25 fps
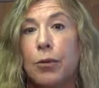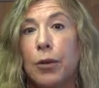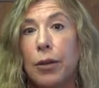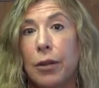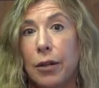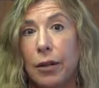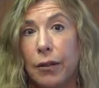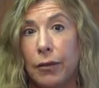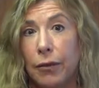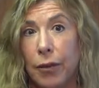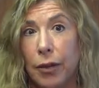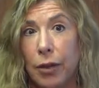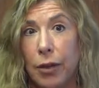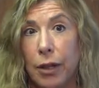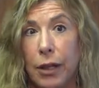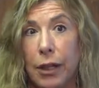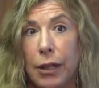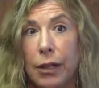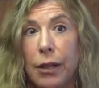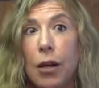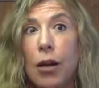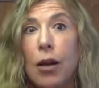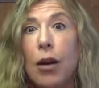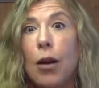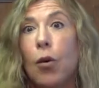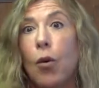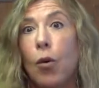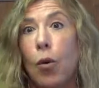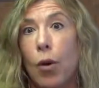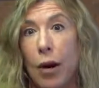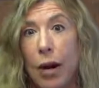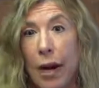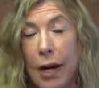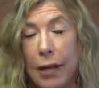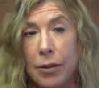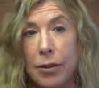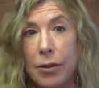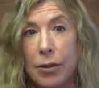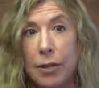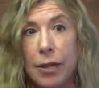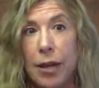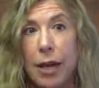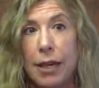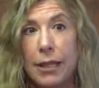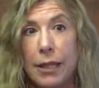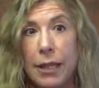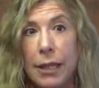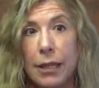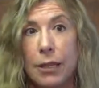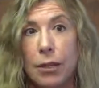were converted or
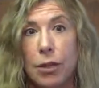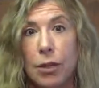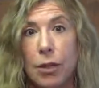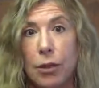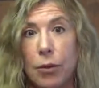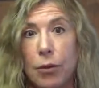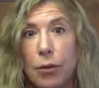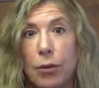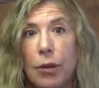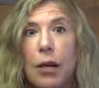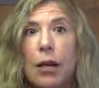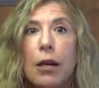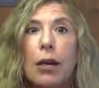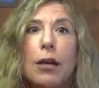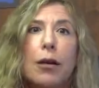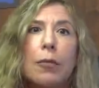exercised into